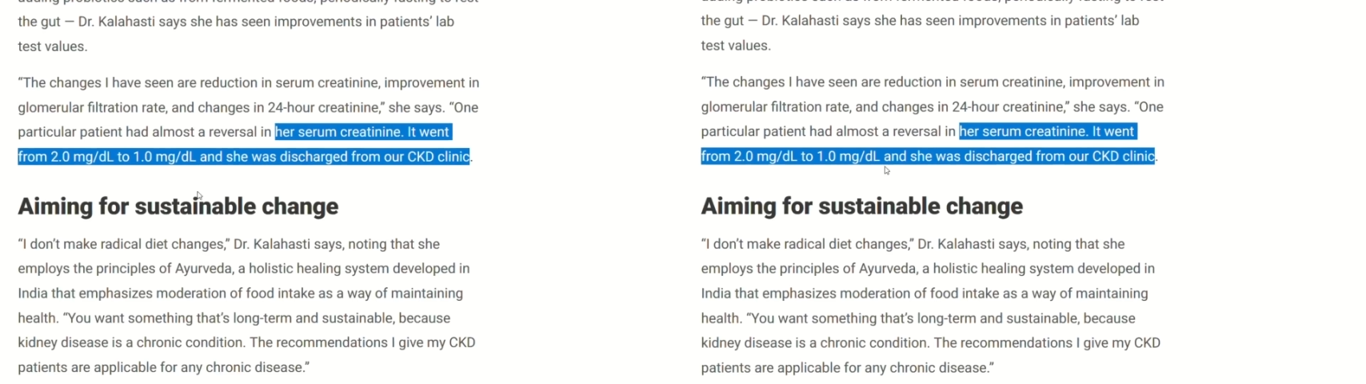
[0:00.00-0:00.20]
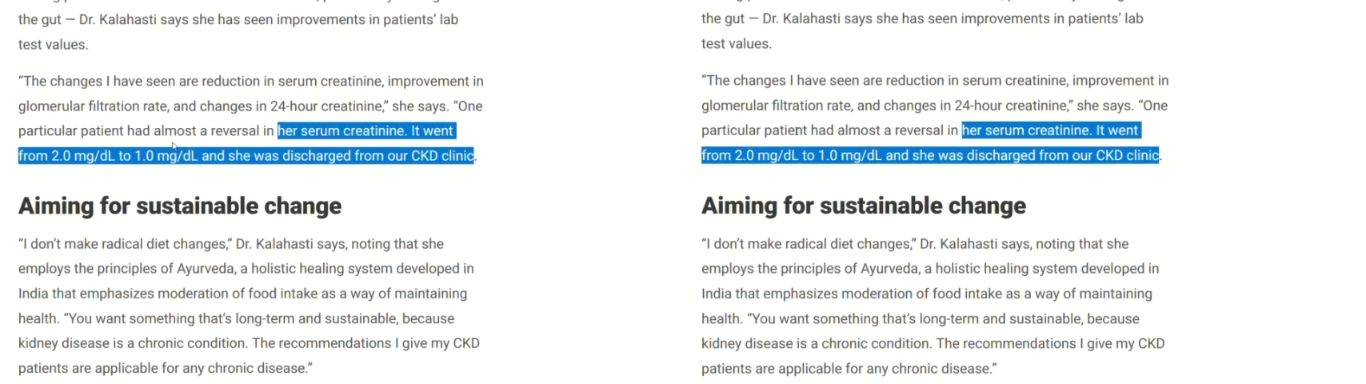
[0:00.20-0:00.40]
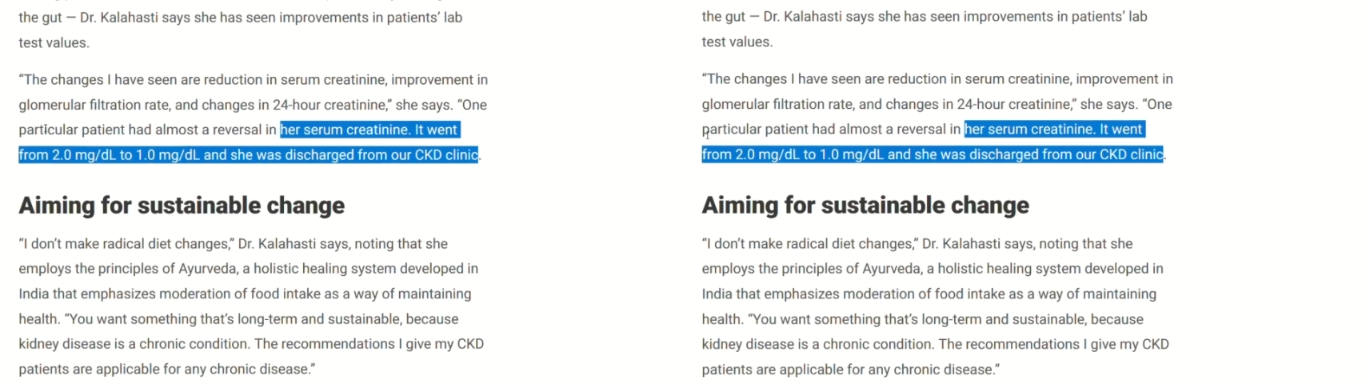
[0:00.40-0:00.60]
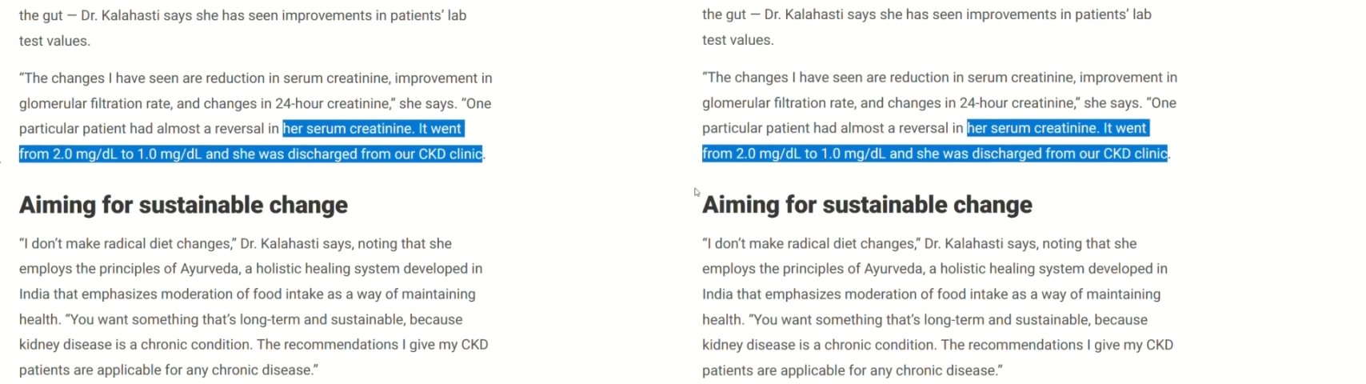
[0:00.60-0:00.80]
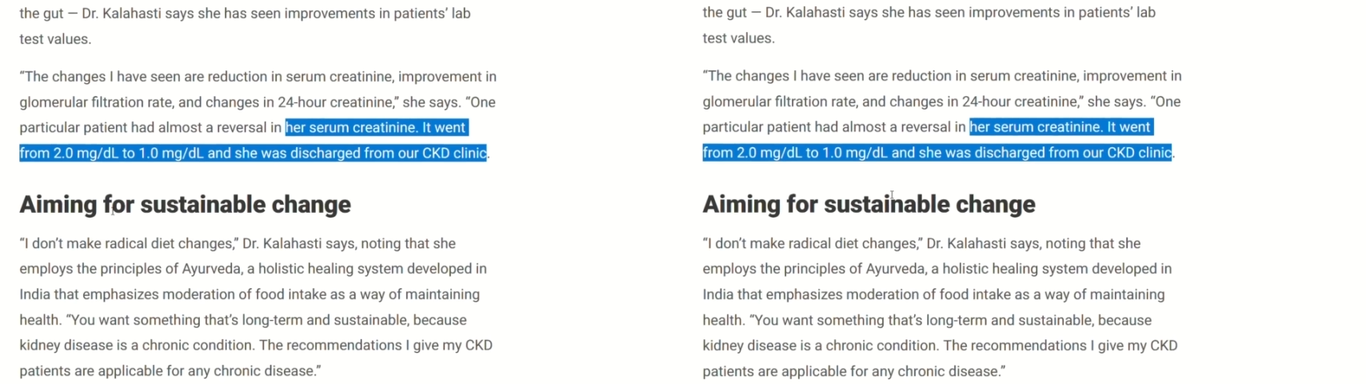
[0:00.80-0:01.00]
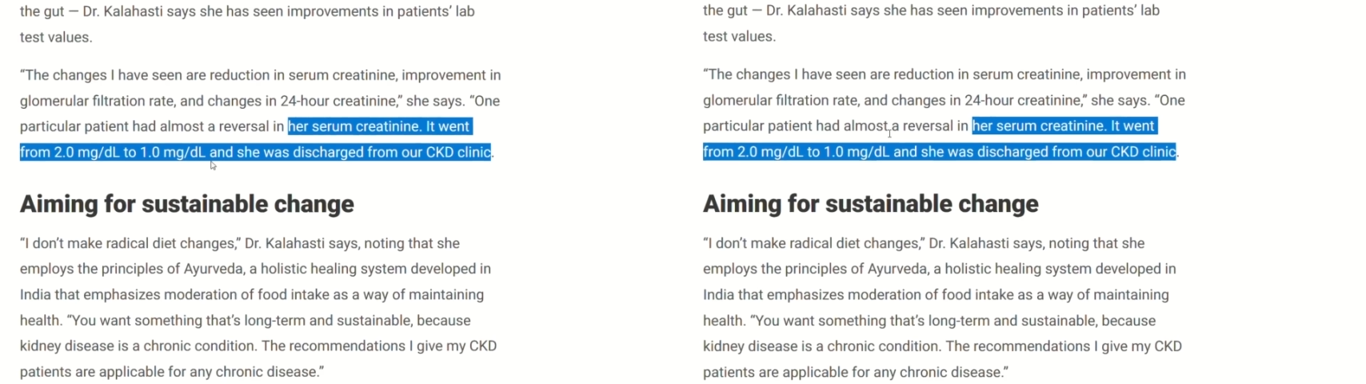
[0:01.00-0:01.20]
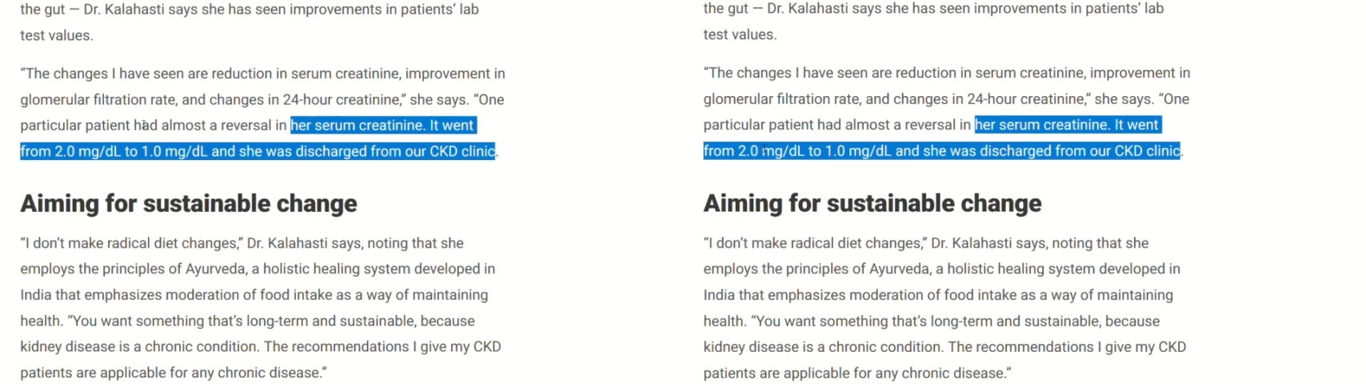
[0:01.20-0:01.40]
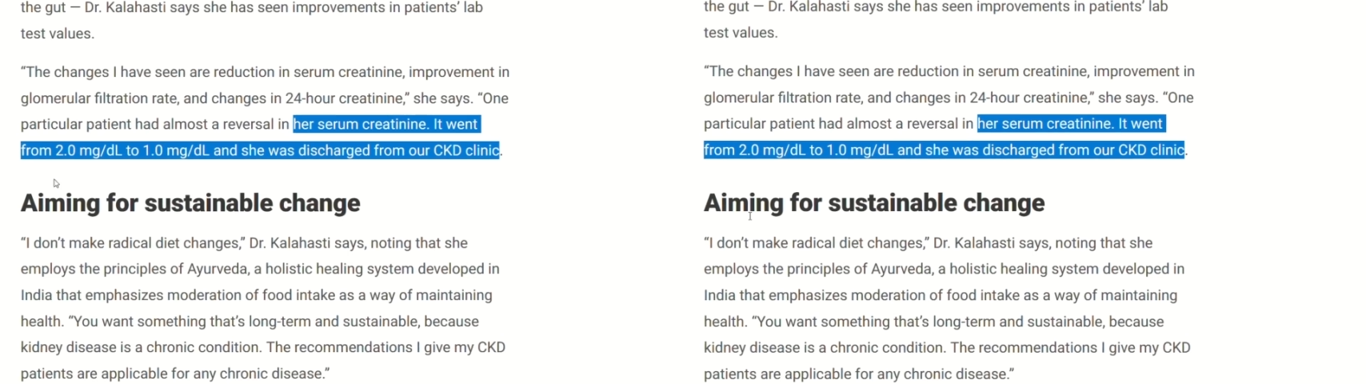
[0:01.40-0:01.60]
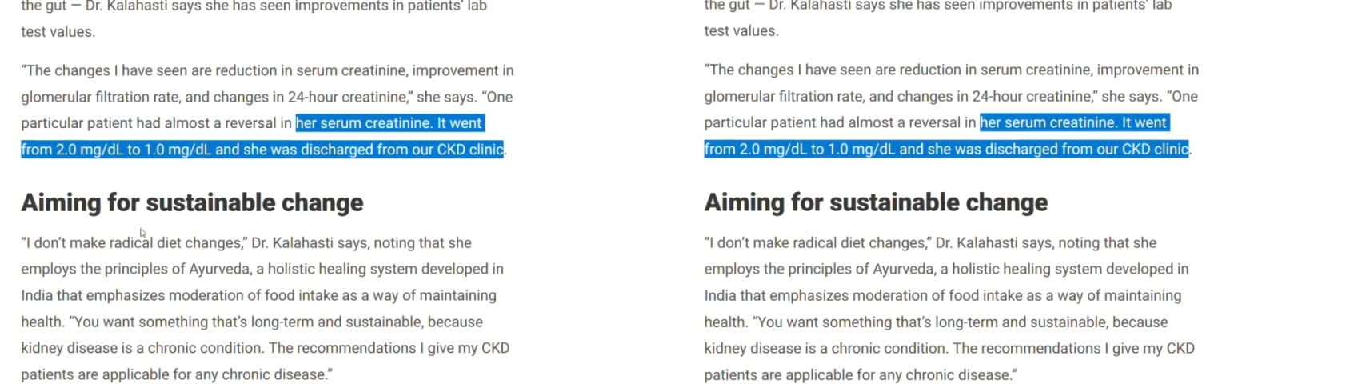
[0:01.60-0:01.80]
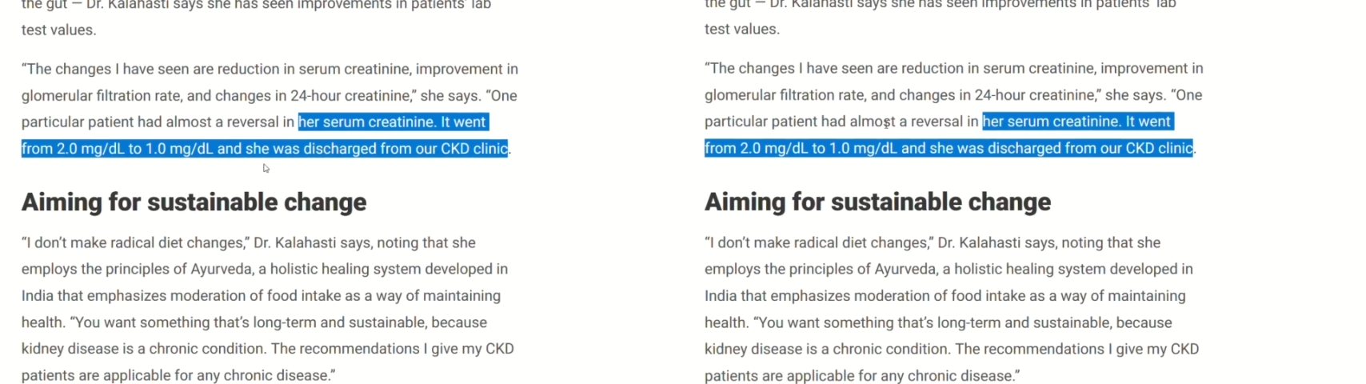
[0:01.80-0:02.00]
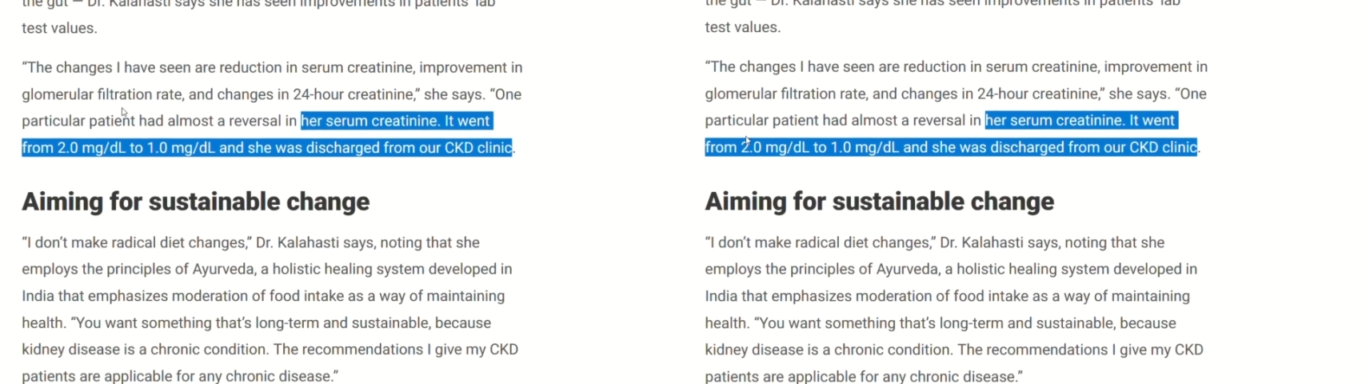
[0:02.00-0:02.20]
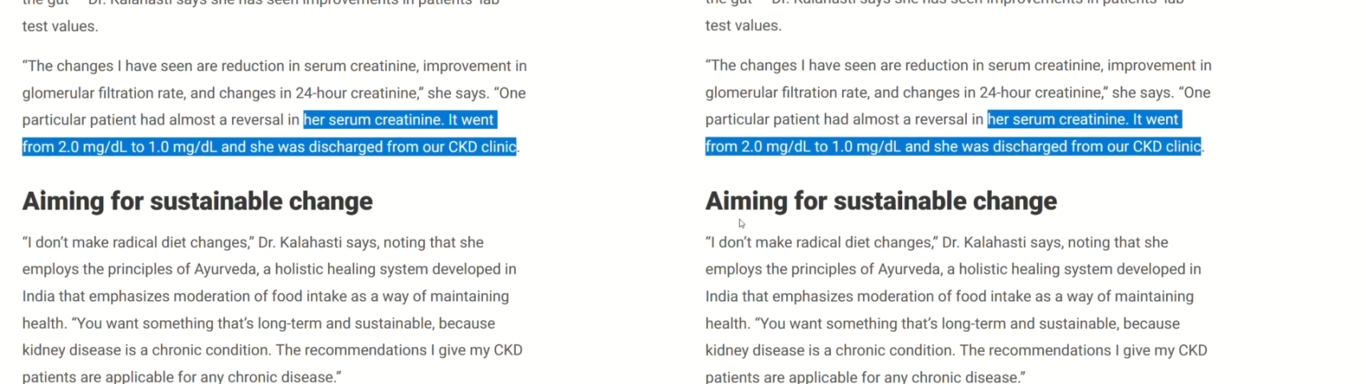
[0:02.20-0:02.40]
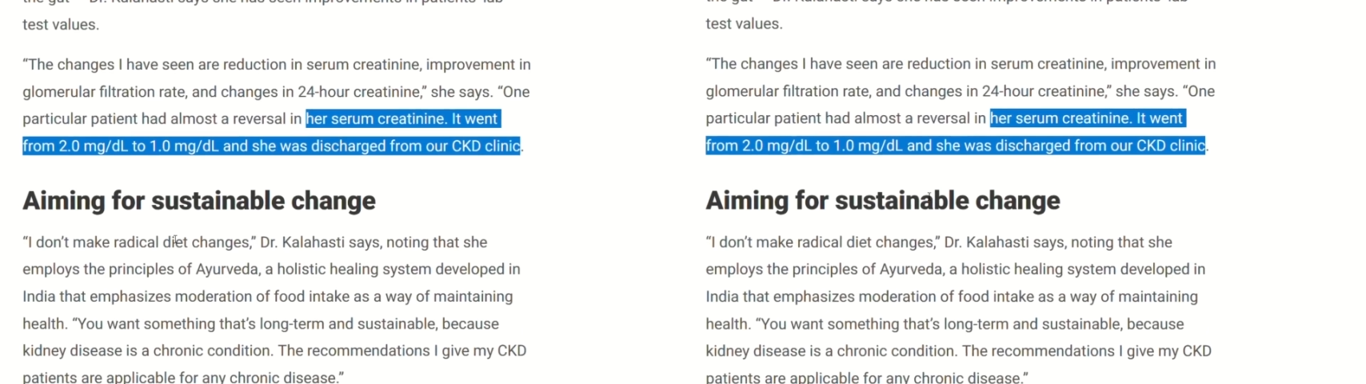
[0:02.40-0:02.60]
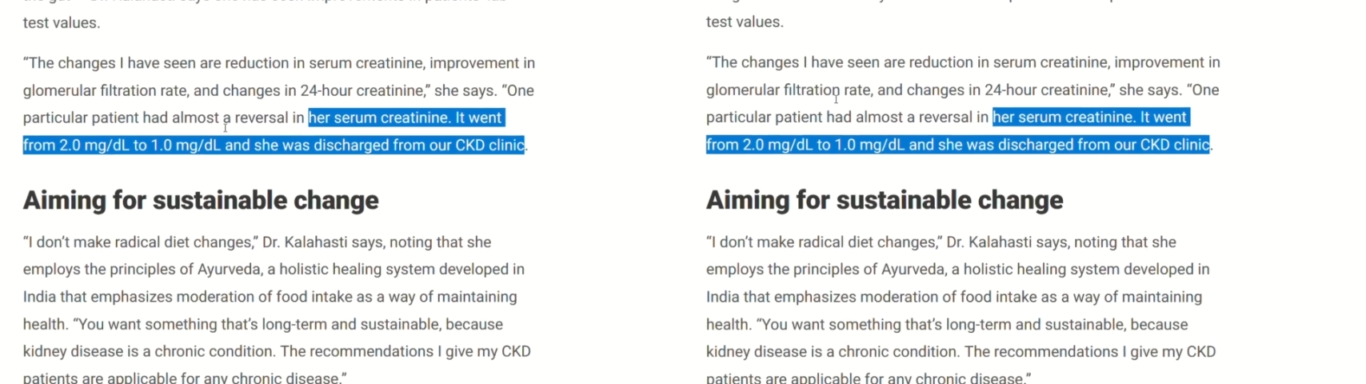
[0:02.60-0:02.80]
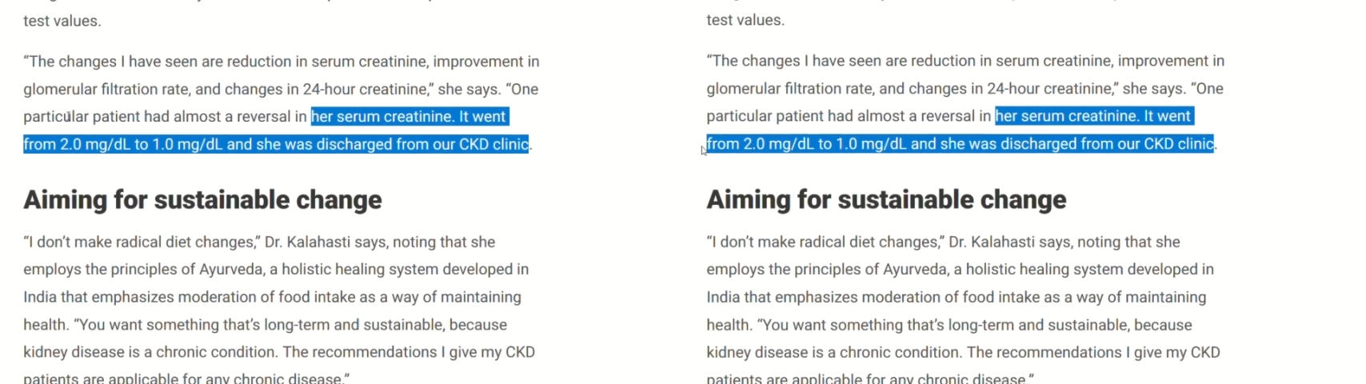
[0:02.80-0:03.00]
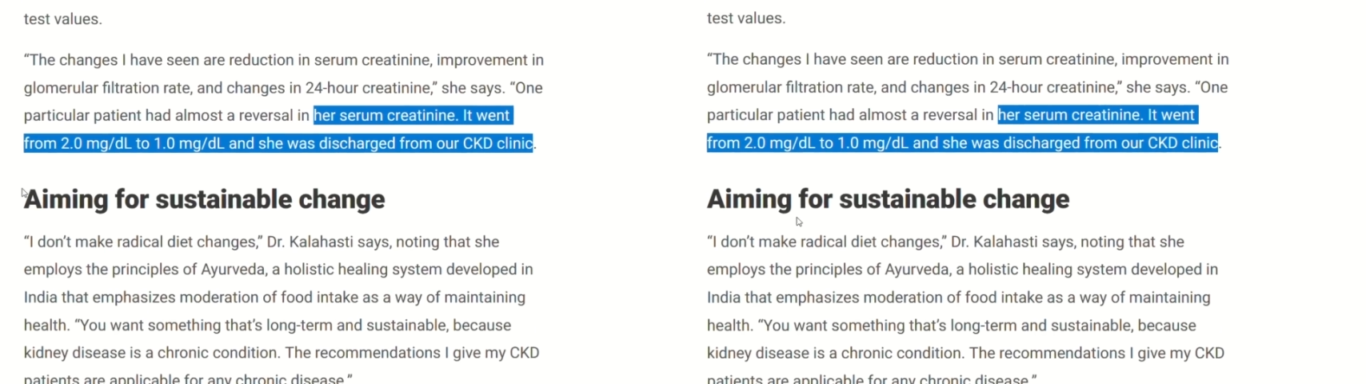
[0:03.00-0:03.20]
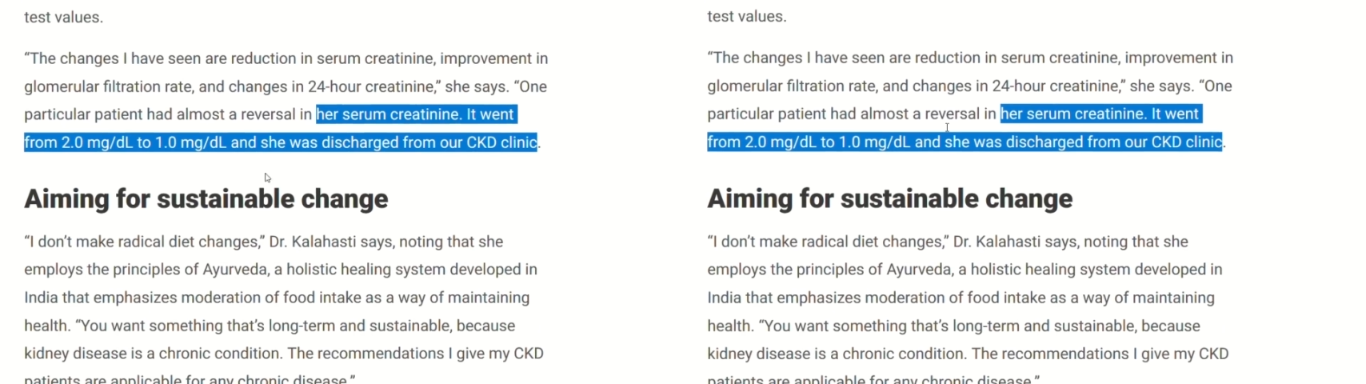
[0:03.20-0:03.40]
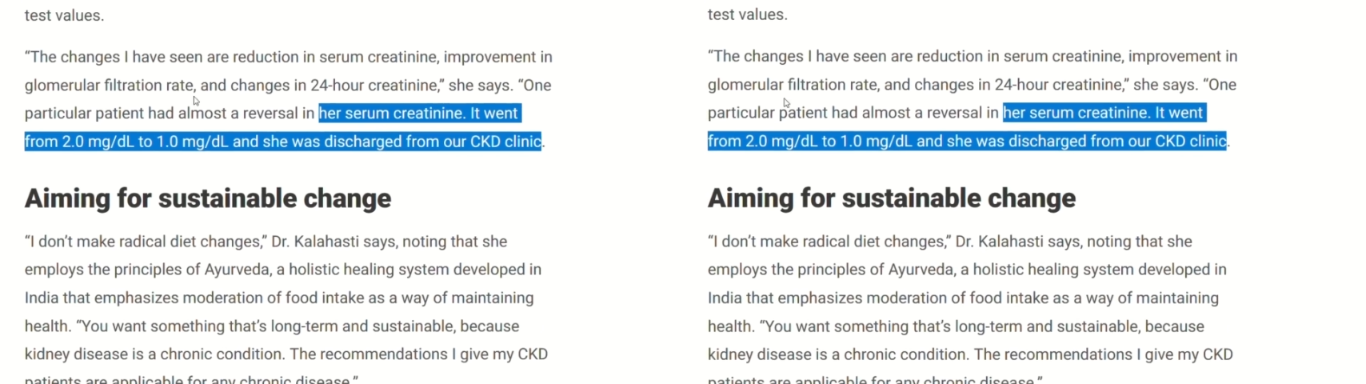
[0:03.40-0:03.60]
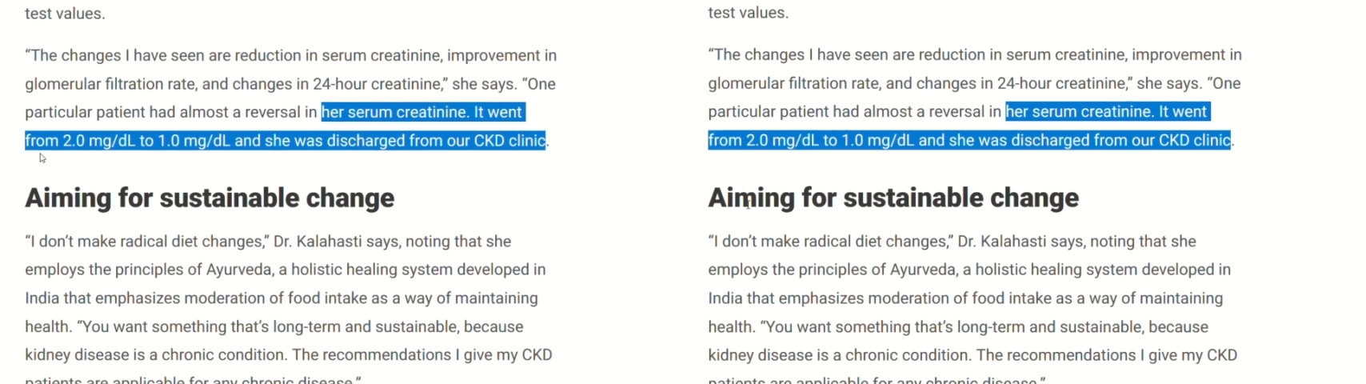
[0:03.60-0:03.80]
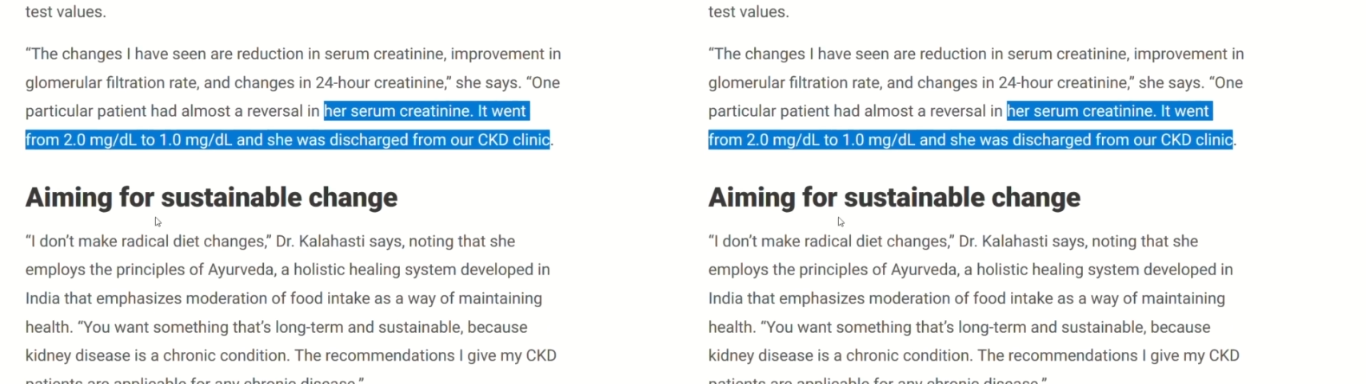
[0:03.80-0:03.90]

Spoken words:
[unreadable: no face in view]